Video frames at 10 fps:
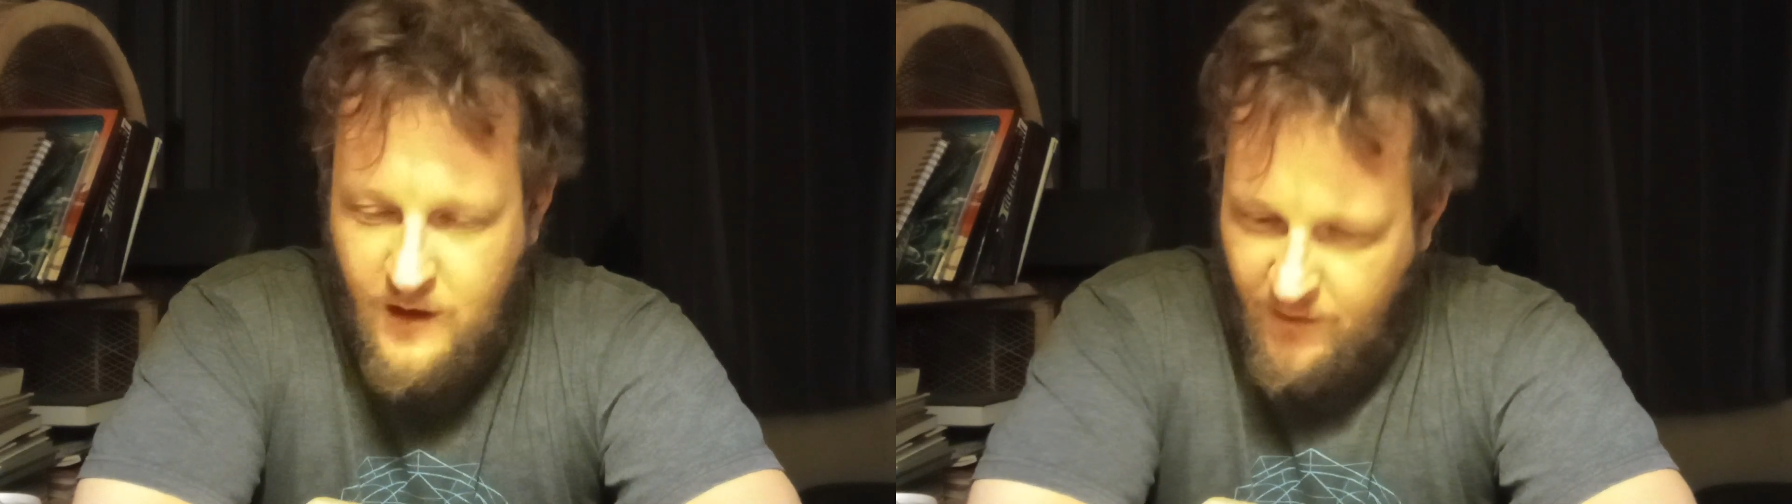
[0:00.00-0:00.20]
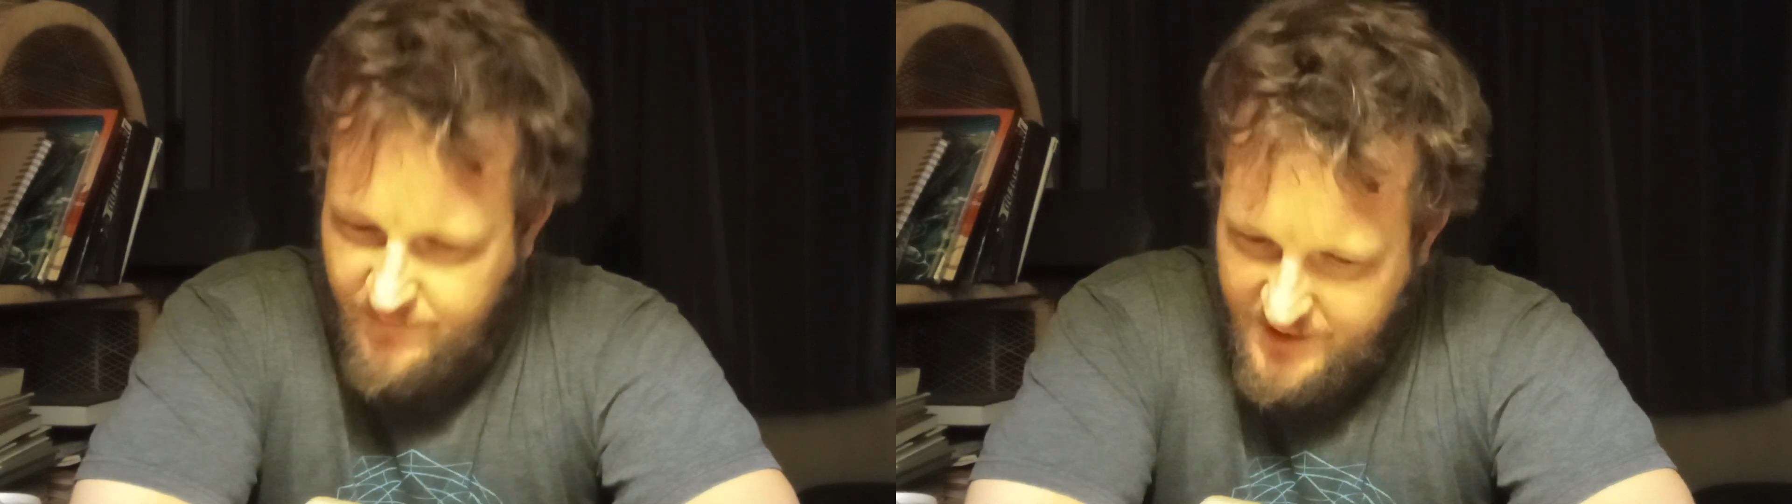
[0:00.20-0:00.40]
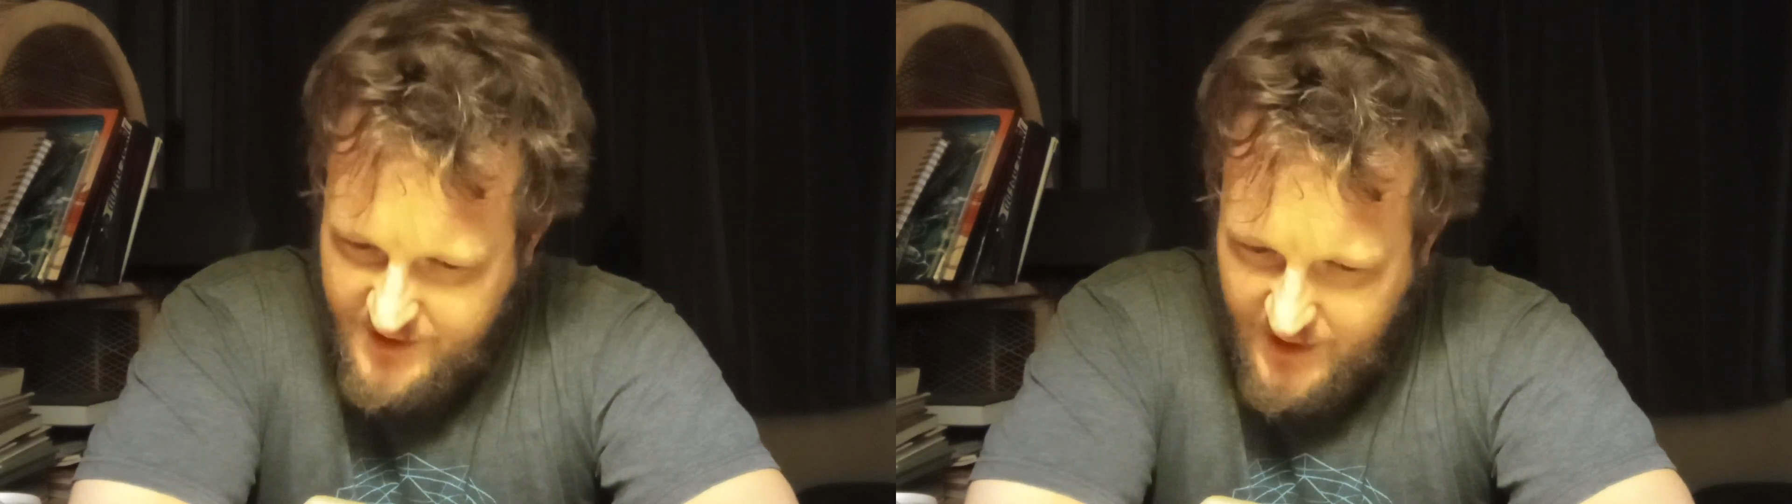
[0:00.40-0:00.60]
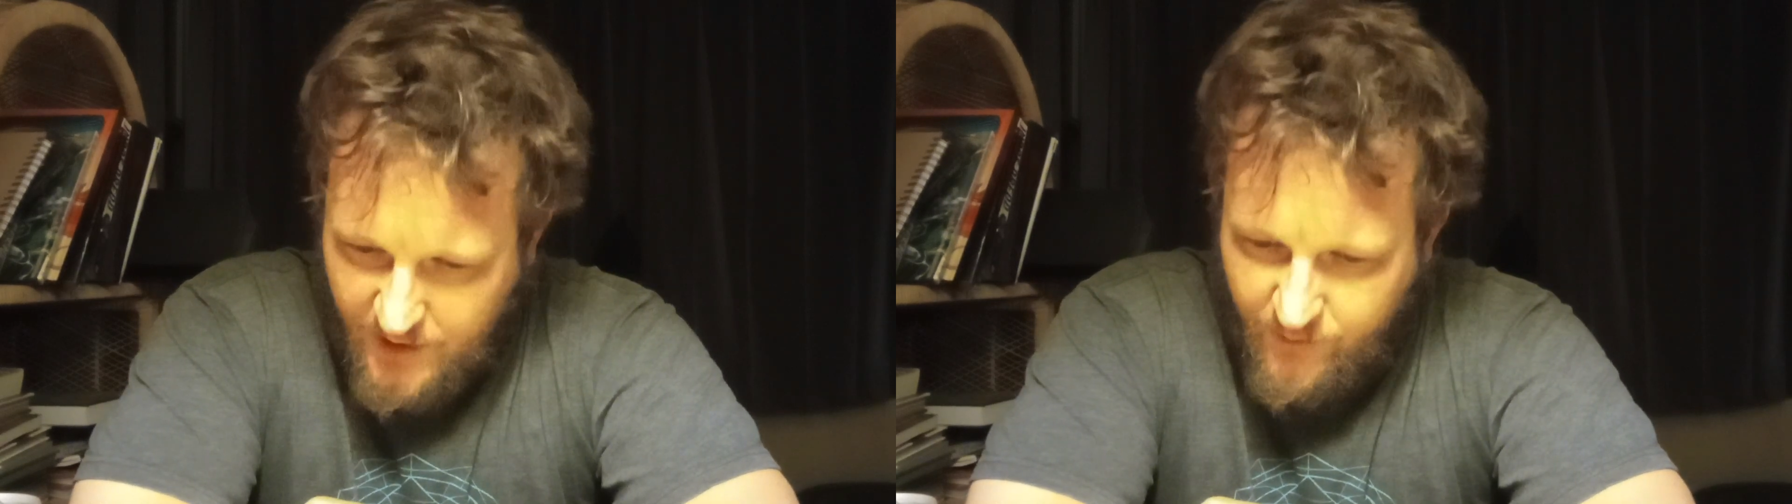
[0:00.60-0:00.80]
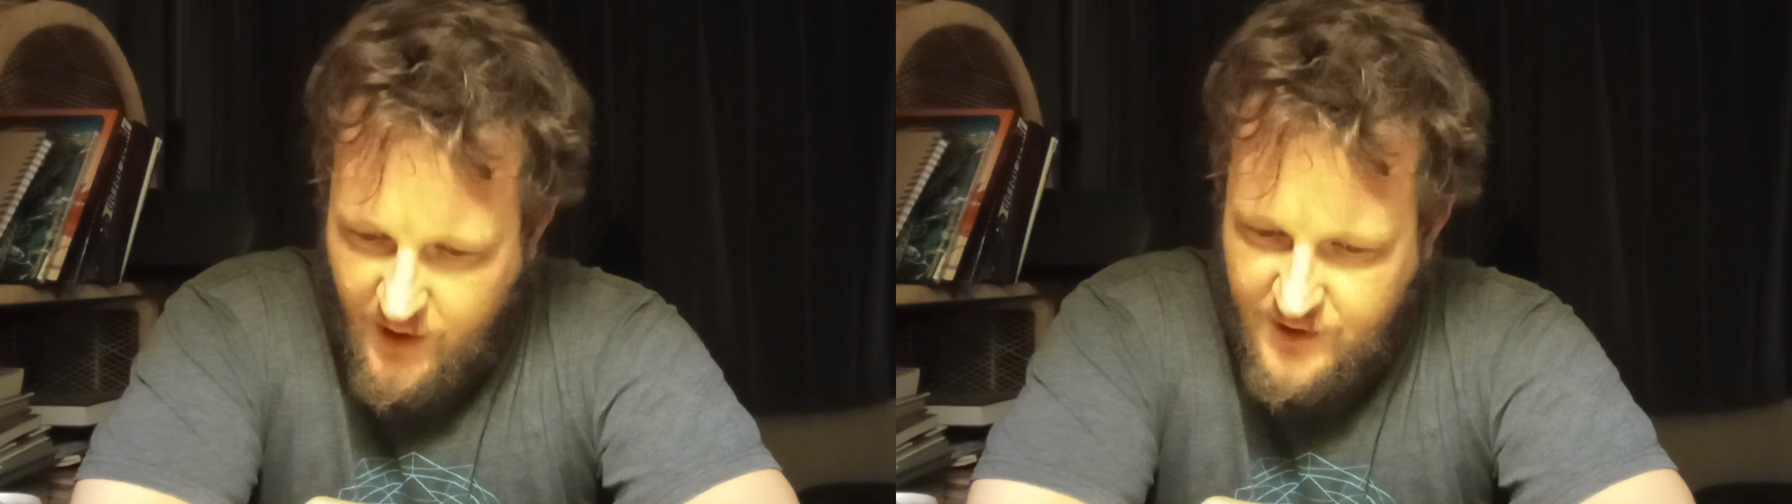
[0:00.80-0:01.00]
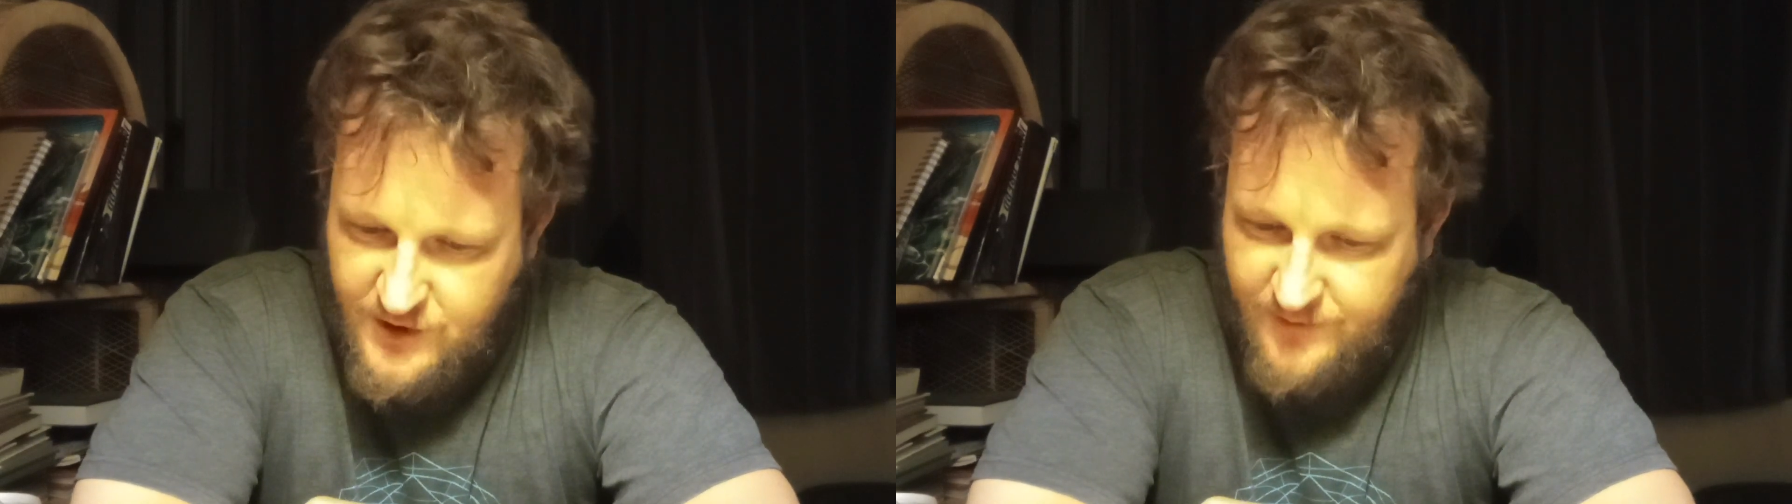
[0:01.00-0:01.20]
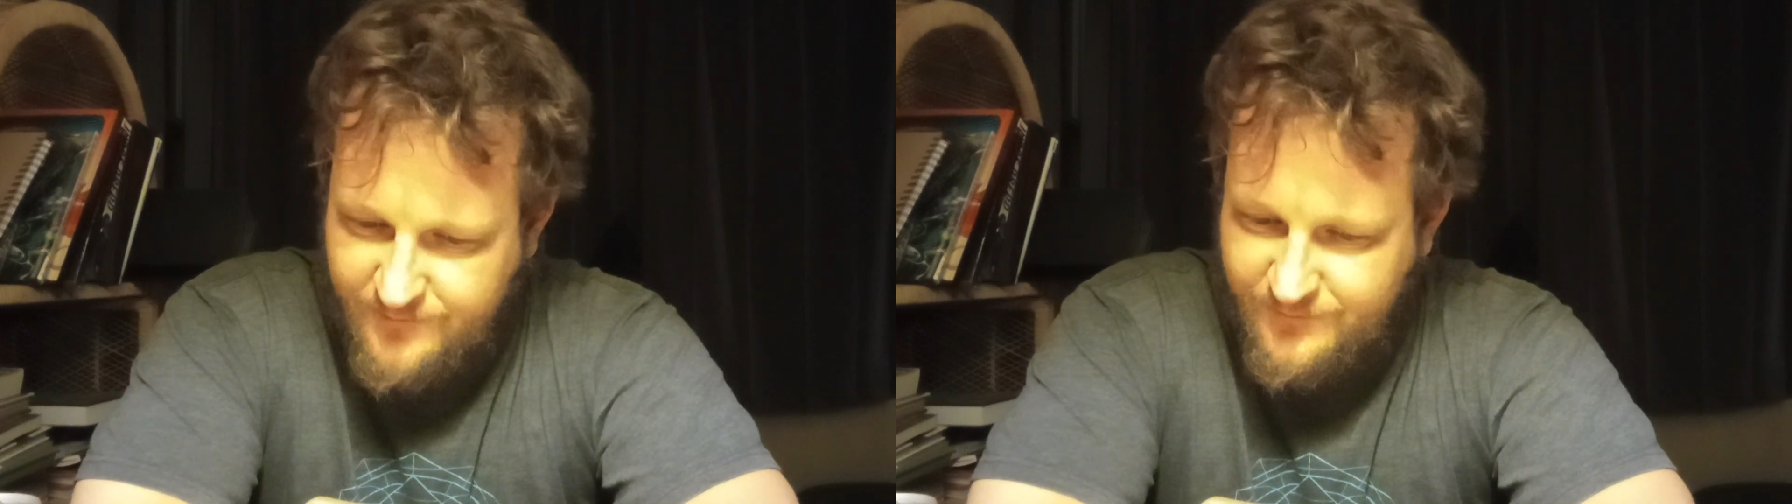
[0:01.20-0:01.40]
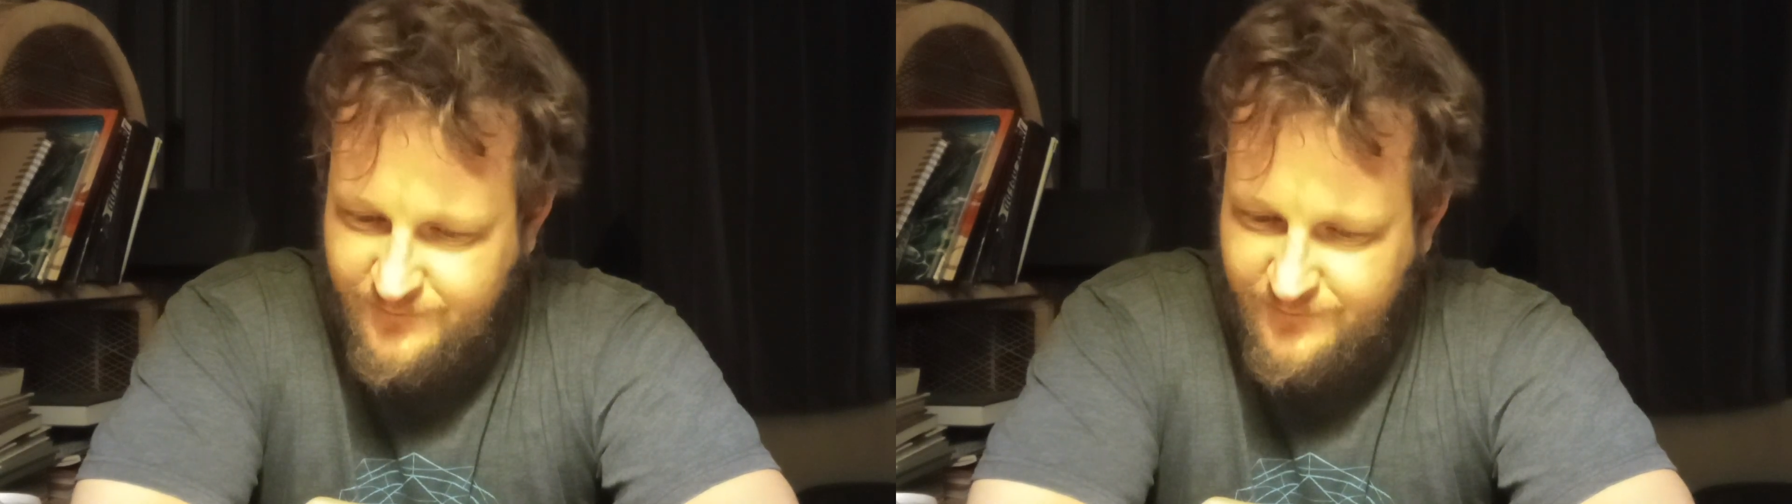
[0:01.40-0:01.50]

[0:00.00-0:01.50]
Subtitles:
of this celebration.